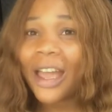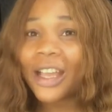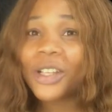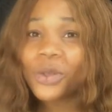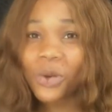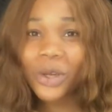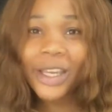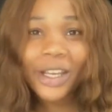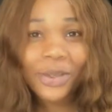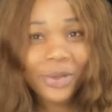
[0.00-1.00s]
It's
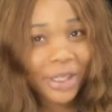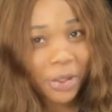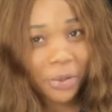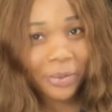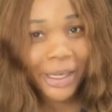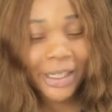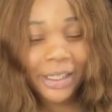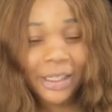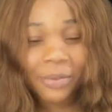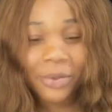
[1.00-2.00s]
okay to say your
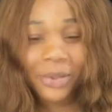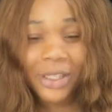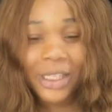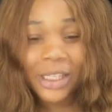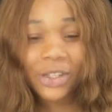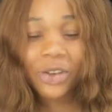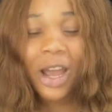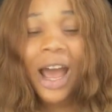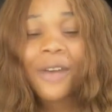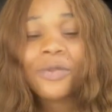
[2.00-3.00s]
mind, but you
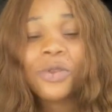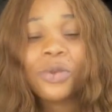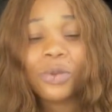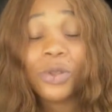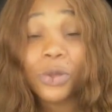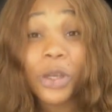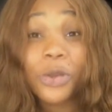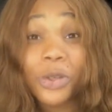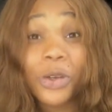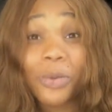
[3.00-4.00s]
have to, it's okay
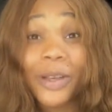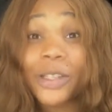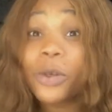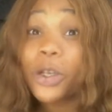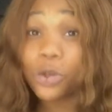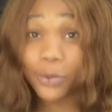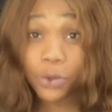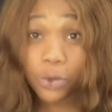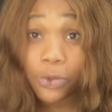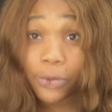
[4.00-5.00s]
to say your mind, it's okay to be
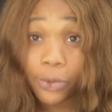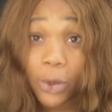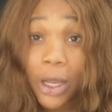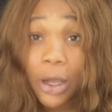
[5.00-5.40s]
truthful,